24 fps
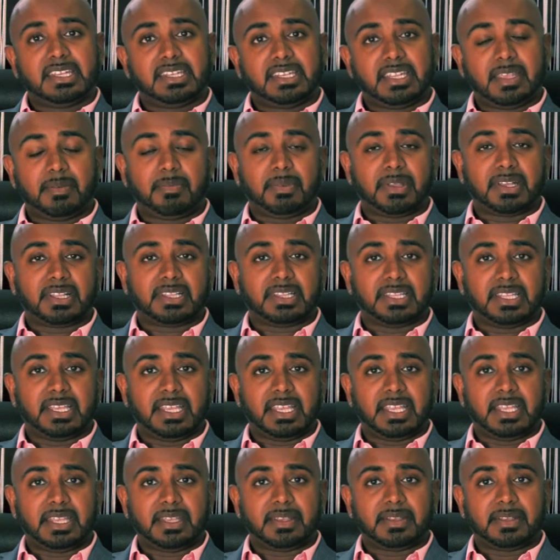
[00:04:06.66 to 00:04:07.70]

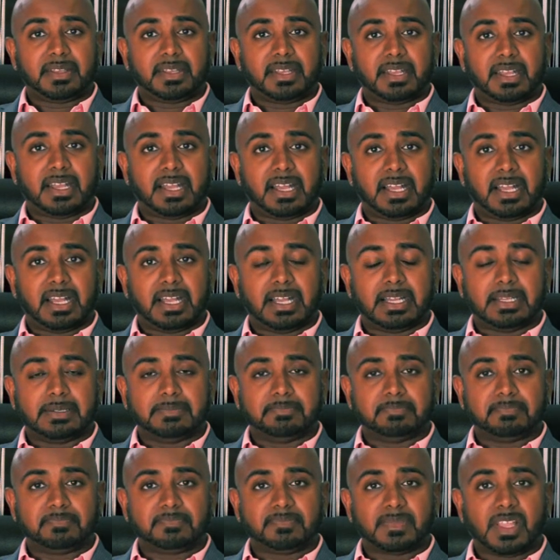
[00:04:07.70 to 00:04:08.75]
Typically,
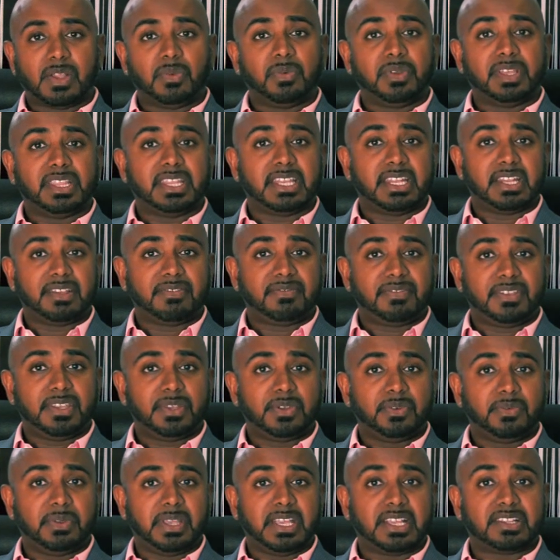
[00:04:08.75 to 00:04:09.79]
within a
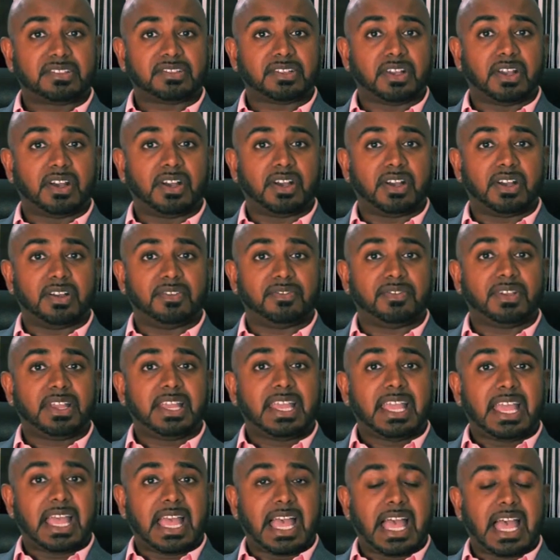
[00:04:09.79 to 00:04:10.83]
few weeks of
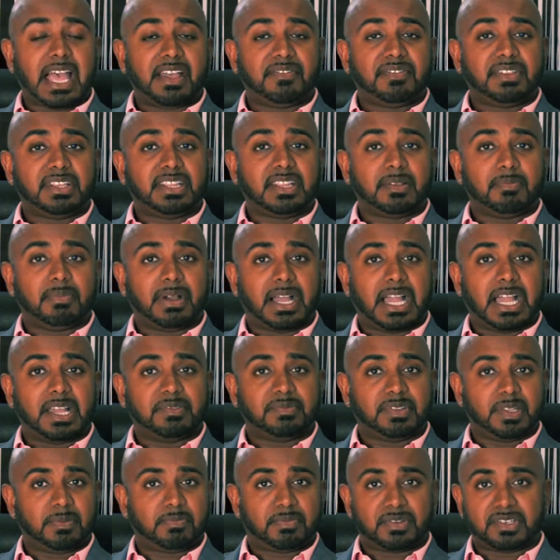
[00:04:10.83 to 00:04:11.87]
having the
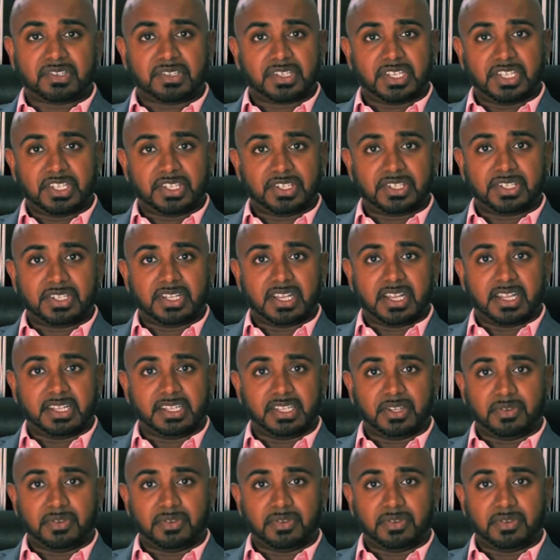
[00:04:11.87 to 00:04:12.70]
biopsy procedure done,